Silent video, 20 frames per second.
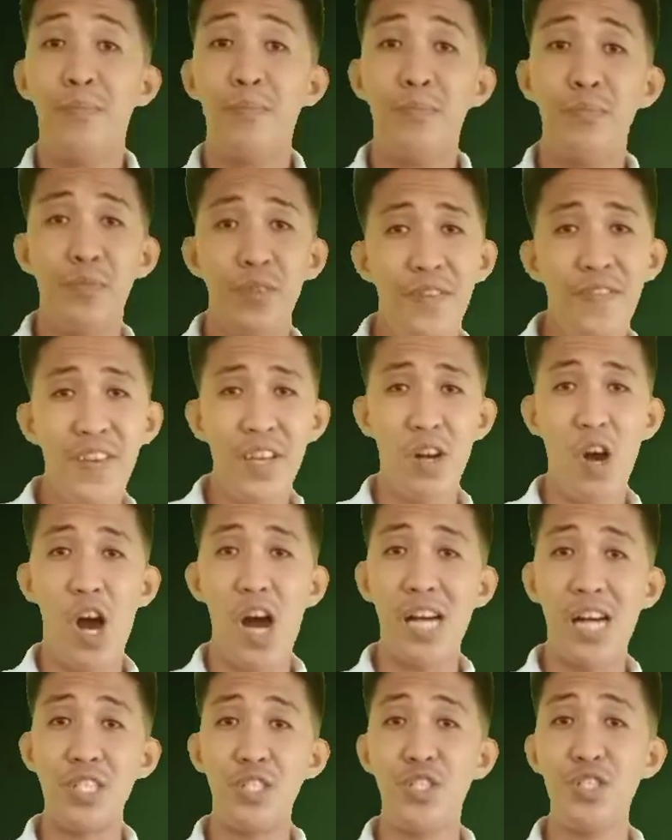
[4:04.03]
Moving
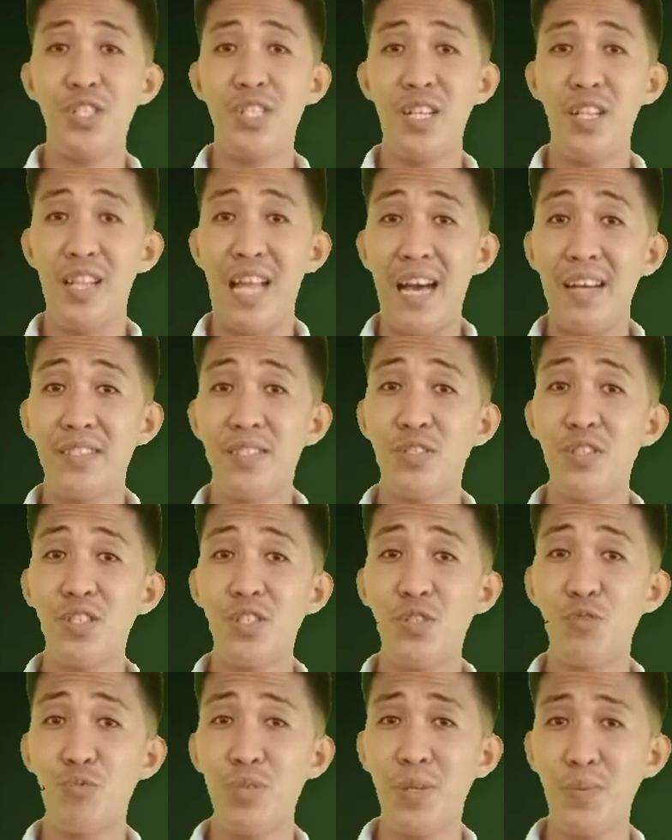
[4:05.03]
on to the last
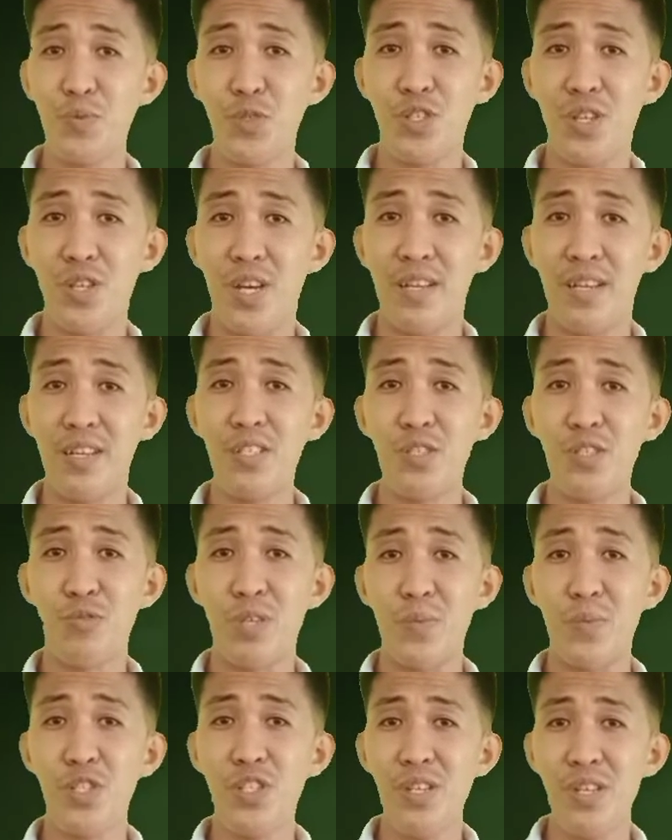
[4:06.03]

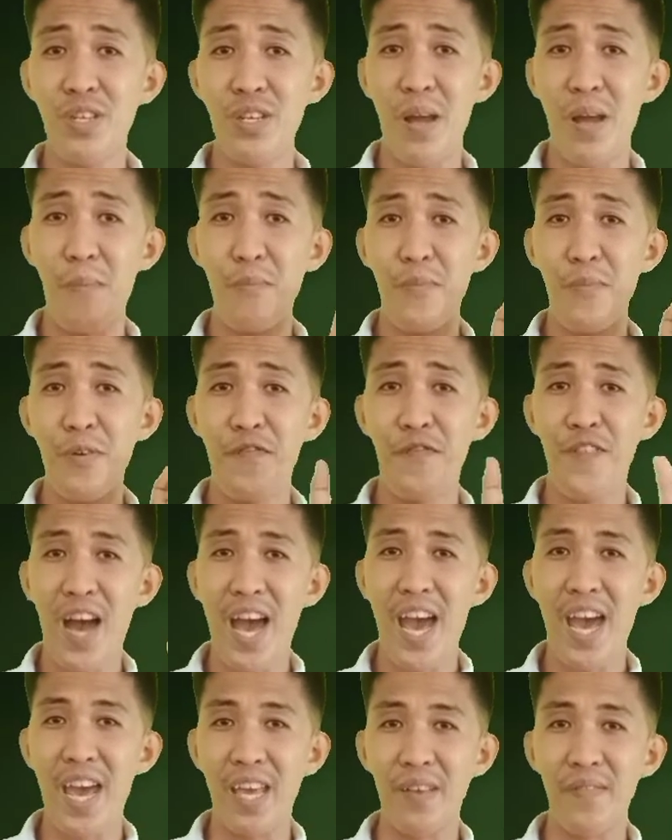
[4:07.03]
description number
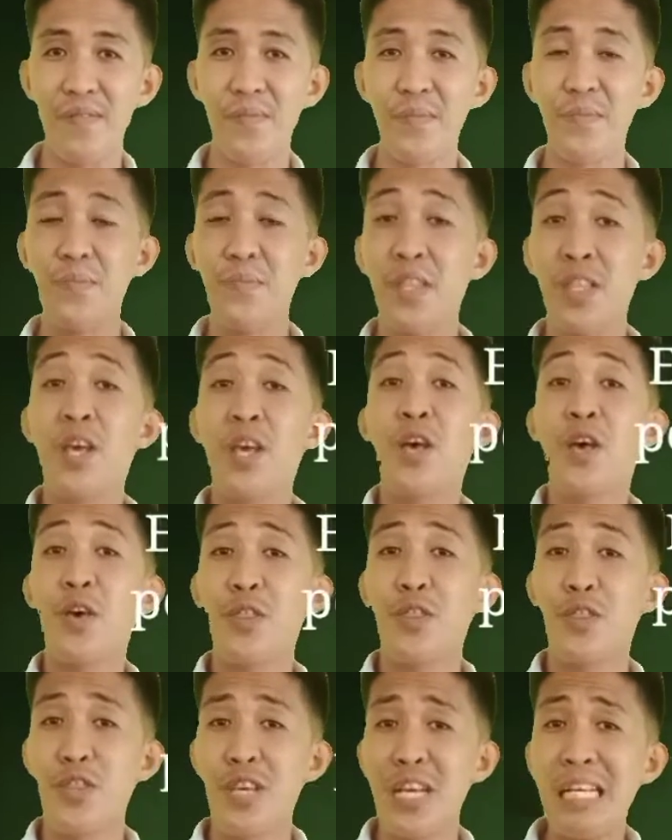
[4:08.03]

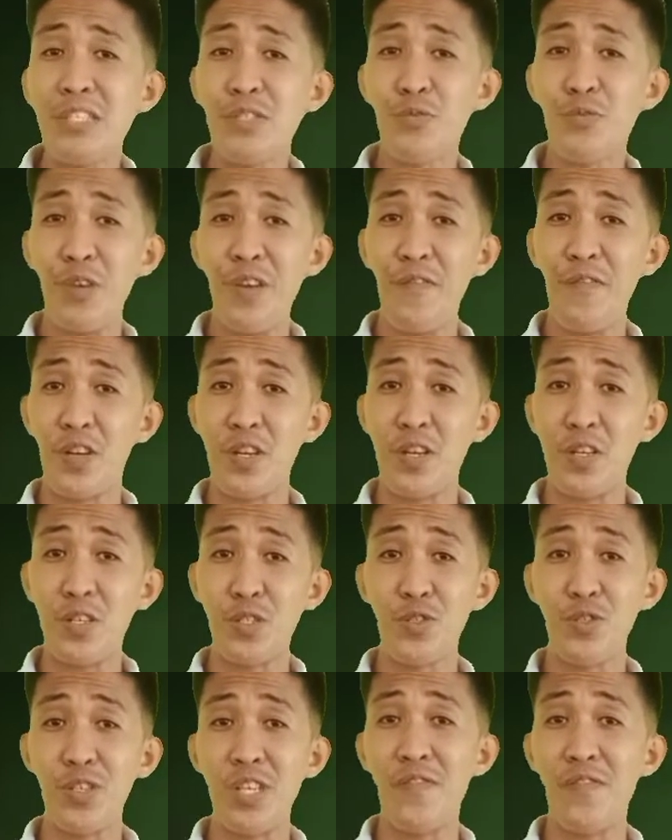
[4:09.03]
5. This
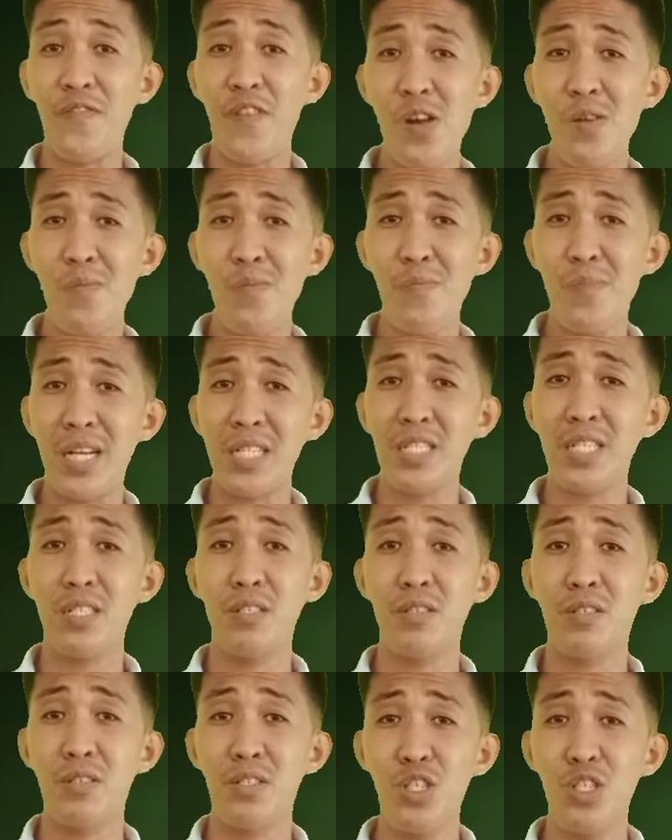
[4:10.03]
refers to environmental
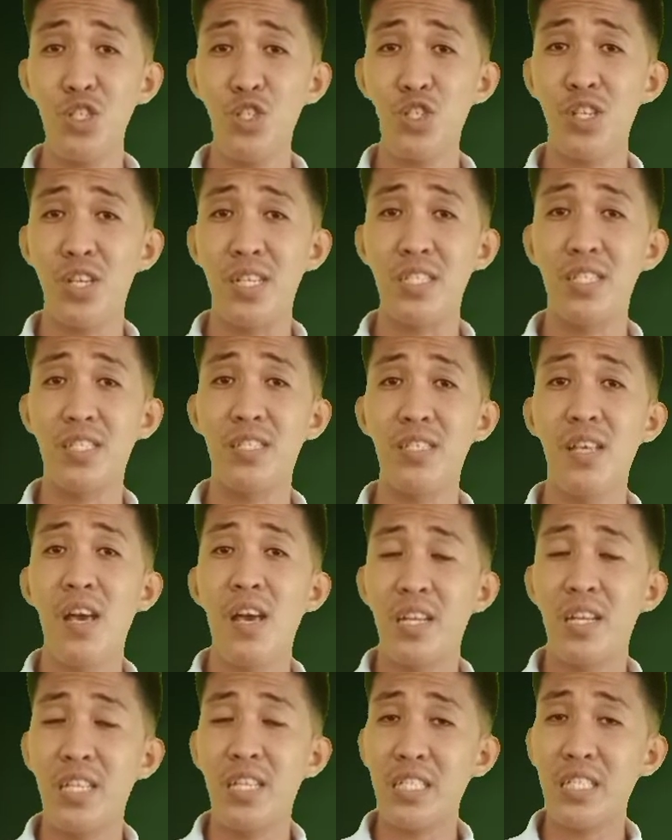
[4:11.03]

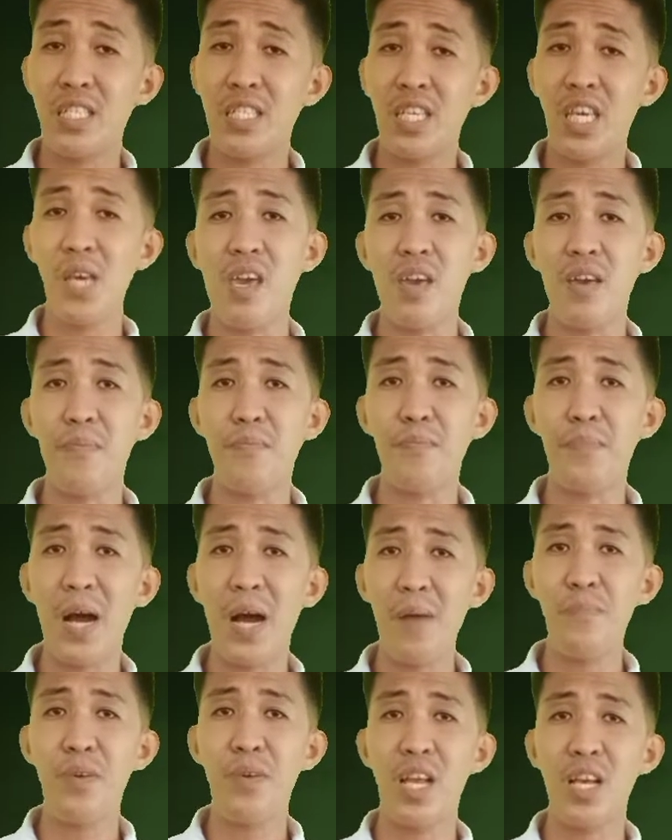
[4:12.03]
conditions that keep a
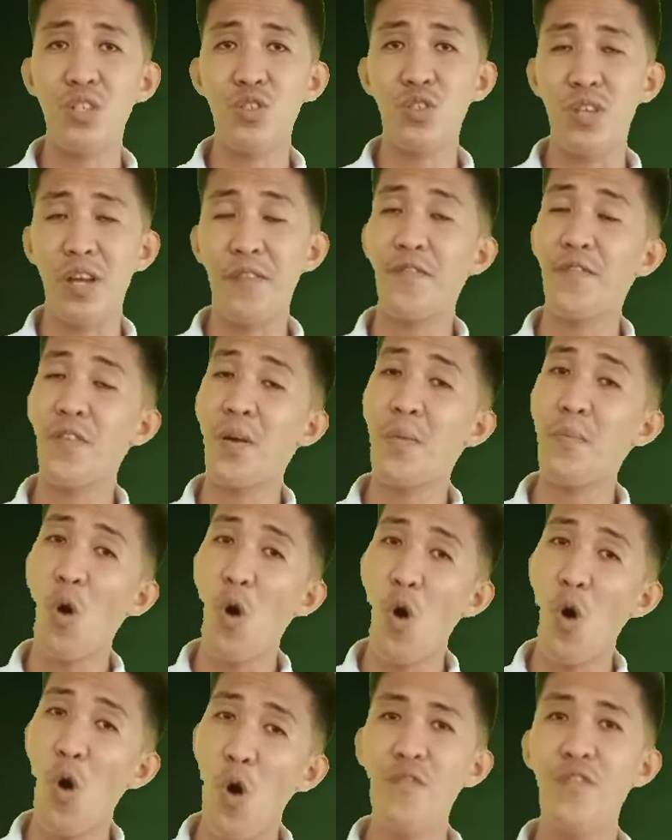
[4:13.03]
population from
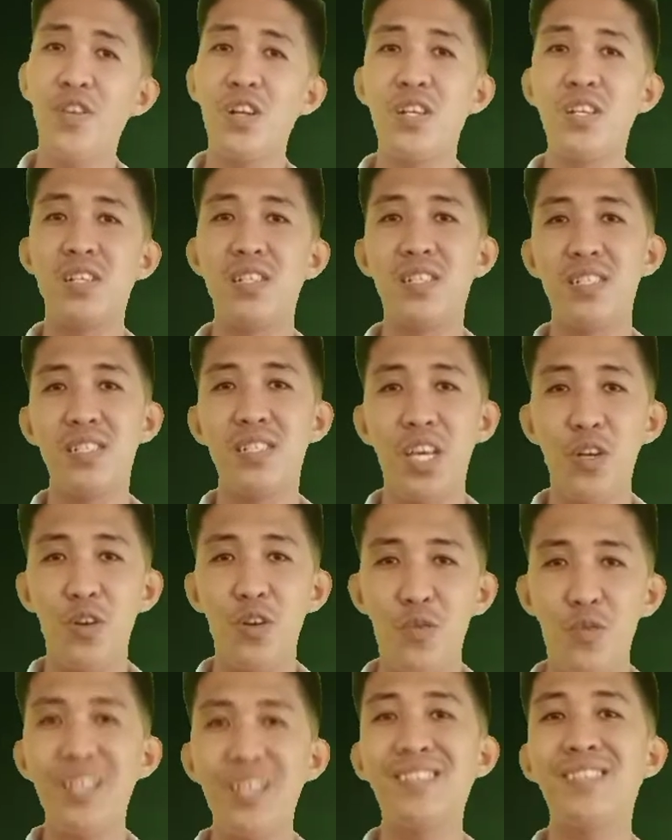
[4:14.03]

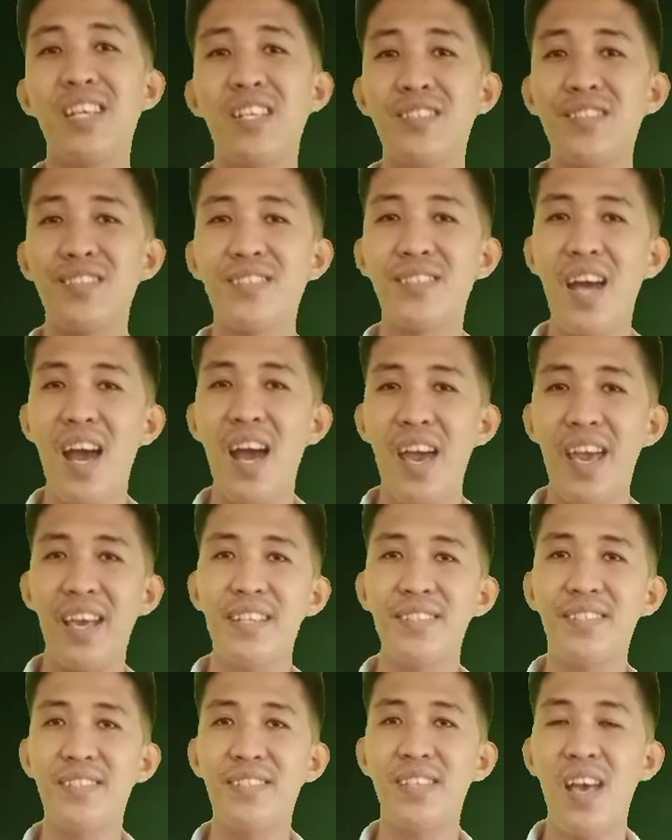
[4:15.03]
over-increasing in
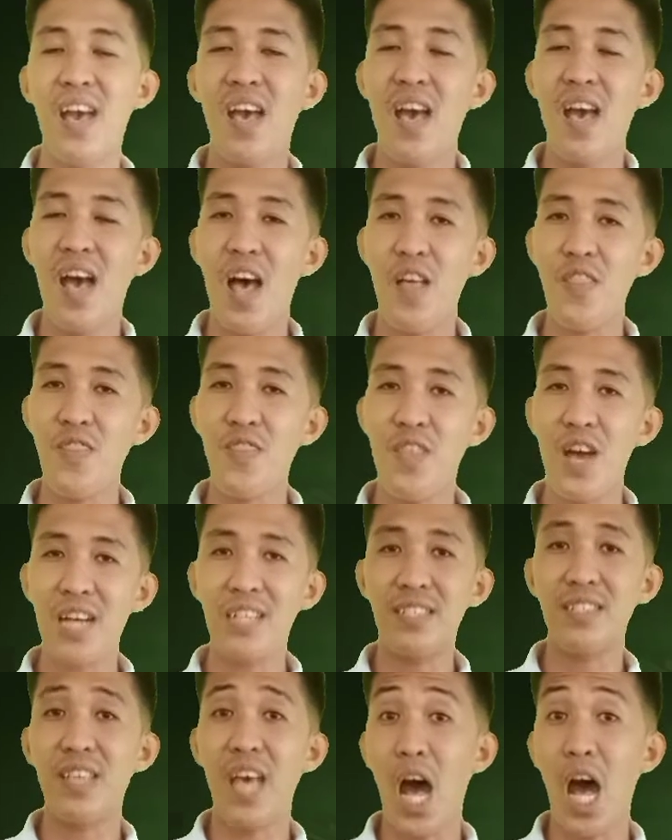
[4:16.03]
size and
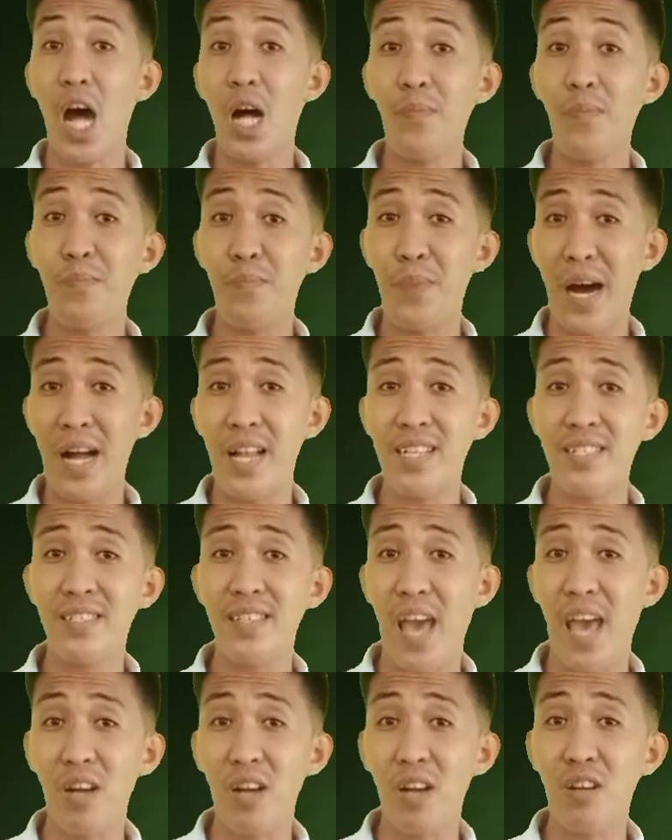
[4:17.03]
thus help
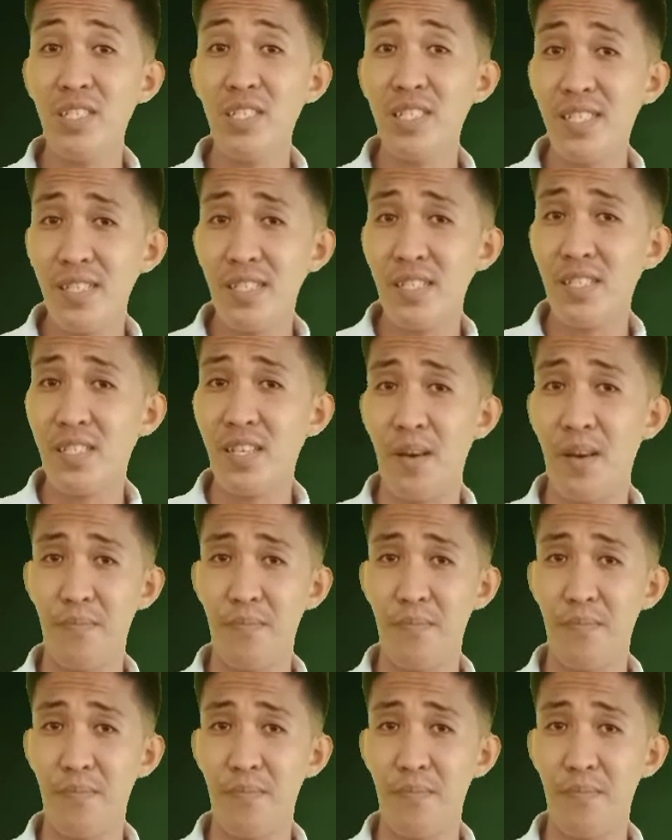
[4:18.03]
balance ecosystem.